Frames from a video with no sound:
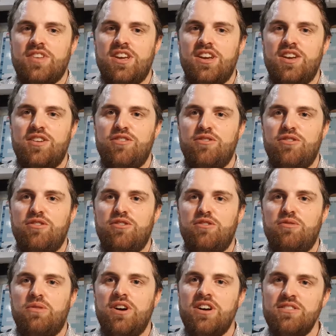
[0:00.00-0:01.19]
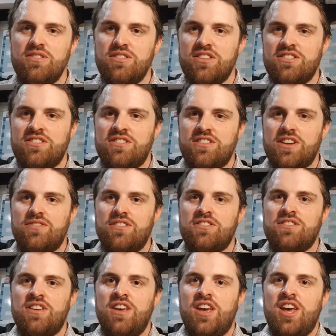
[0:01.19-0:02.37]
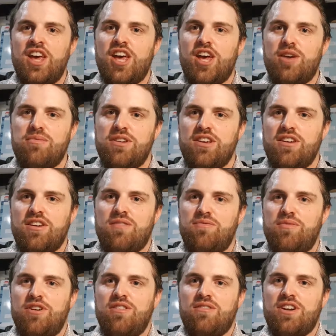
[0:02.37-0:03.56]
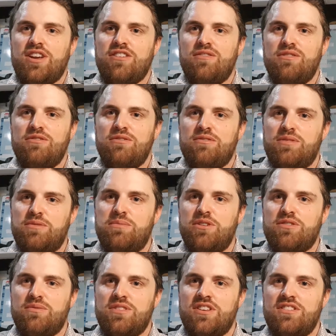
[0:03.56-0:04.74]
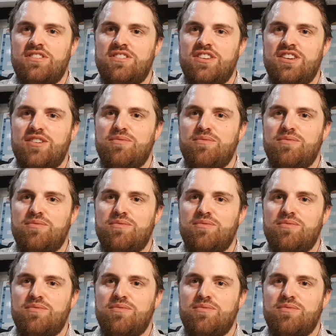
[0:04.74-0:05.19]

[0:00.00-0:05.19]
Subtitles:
And while this stuff is happening, I'm writing a novel for the person with ACC.